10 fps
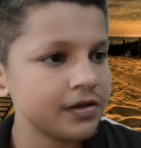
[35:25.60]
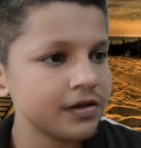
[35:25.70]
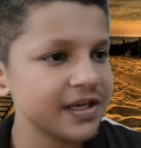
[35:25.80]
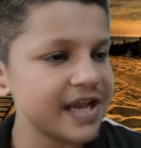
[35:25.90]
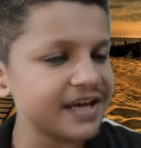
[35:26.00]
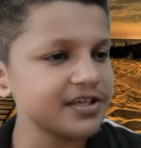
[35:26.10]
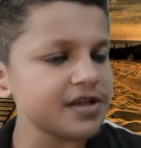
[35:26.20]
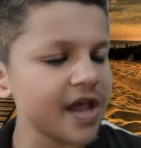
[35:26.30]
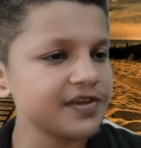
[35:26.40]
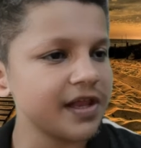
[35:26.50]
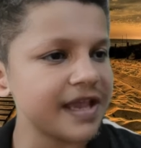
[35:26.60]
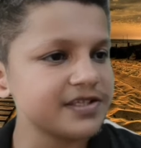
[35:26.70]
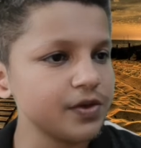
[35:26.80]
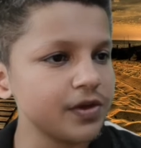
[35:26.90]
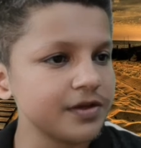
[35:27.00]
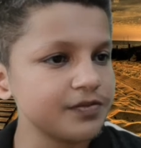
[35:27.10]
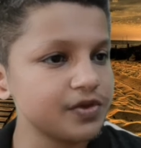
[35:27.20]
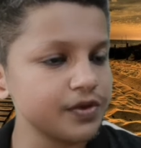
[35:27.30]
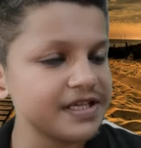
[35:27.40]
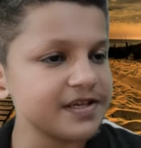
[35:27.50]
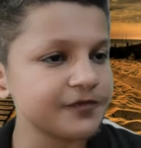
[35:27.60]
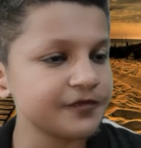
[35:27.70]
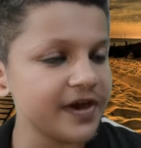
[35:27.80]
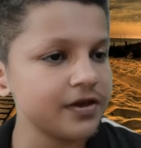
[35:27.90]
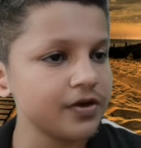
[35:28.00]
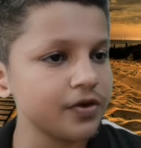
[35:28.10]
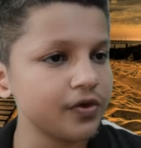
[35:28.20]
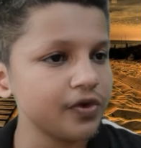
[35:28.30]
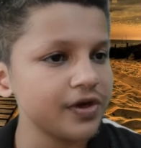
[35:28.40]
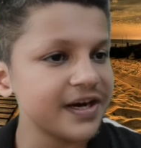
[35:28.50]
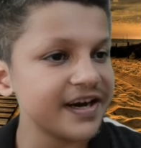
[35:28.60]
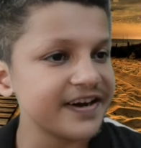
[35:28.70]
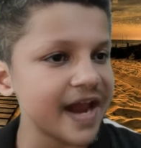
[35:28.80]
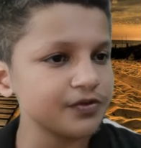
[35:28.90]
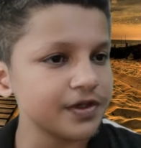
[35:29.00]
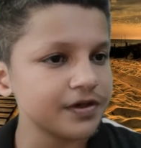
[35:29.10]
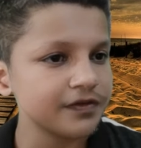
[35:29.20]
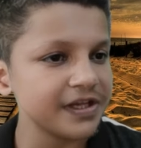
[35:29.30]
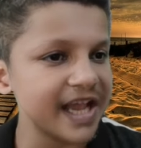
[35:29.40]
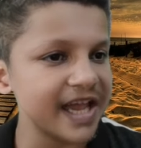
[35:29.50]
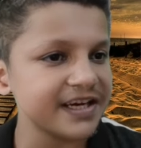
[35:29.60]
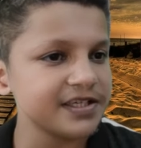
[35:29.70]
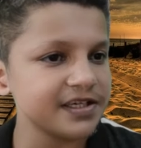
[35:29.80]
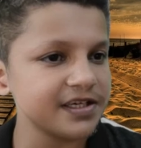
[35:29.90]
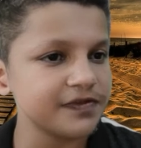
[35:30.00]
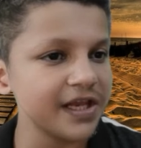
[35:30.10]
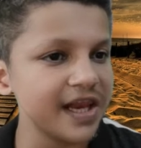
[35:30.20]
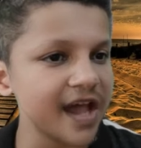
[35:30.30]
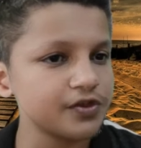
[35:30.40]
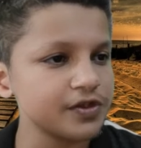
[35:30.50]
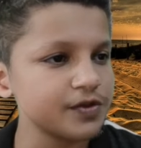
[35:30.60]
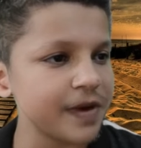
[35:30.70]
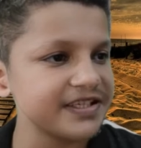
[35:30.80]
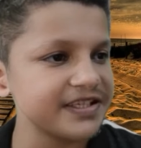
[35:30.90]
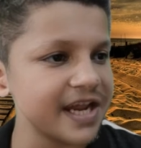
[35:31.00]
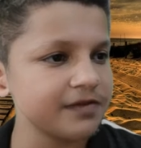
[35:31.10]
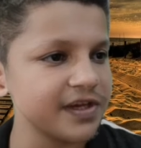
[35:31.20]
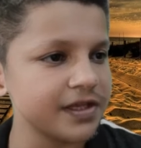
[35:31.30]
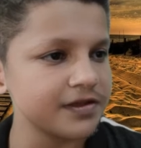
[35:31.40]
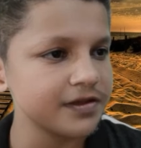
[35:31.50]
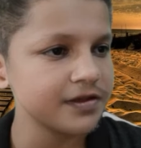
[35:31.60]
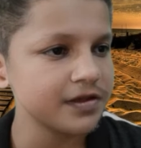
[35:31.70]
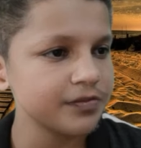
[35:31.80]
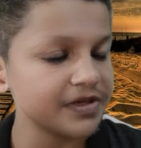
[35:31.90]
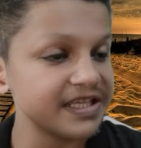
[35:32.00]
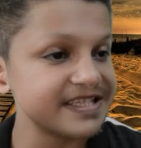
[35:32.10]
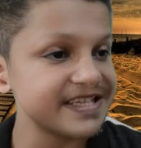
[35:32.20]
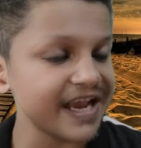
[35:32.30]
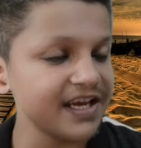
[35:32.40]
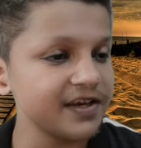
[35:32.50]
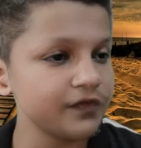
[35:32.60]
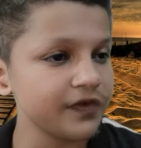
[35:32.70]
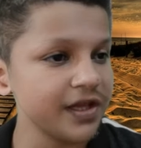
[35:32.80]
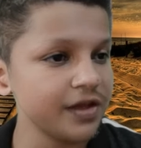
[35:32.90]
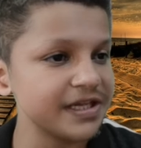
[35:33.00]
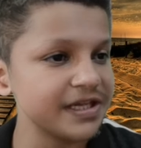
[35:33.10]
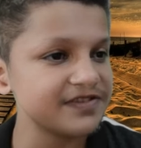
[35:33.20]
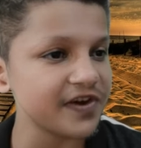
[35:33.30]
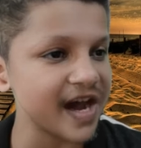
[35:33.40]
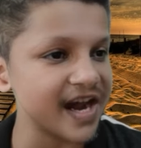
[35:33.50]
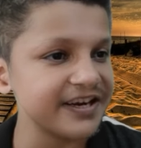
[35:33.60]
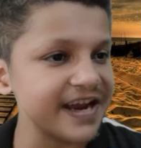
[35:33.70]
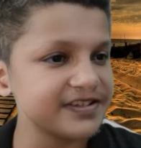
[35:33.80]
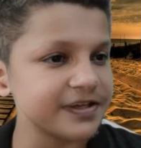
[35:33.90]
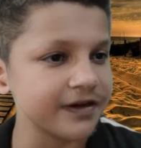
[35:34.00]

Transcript: Guardians of the Galaxy Volume two is a fun go-around with characters we love to spend time with, but the second film is far denser